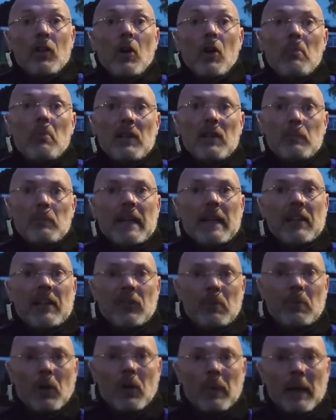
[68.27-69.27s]
Who am I
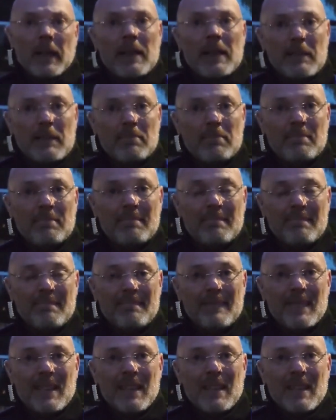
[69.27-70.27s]
speaking to, by the way? It's
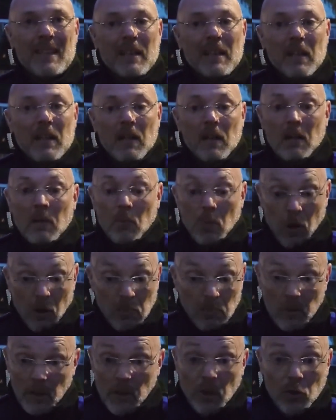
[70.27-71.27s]
got to do with you.
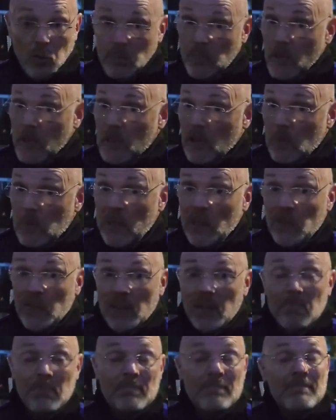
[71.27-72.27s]
Well, you're doing me,
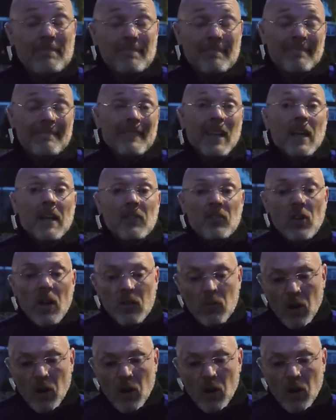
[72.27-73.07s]
sir. So,